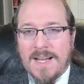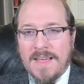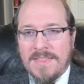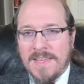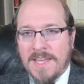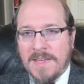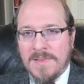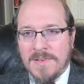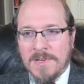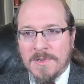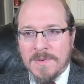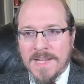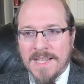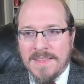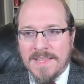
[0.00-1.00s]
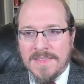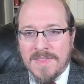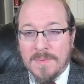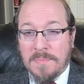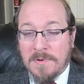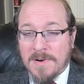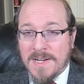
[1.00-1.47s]
I think you'll agree that
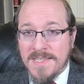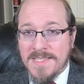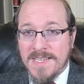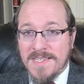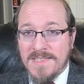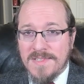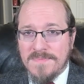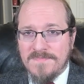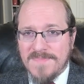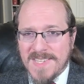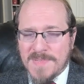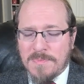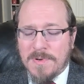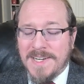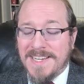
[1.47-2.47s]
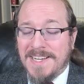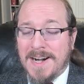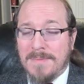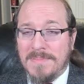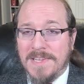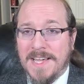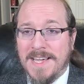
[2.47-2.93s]
the process is pretty
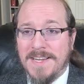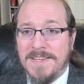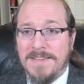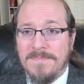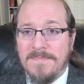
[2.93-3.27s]
complicated.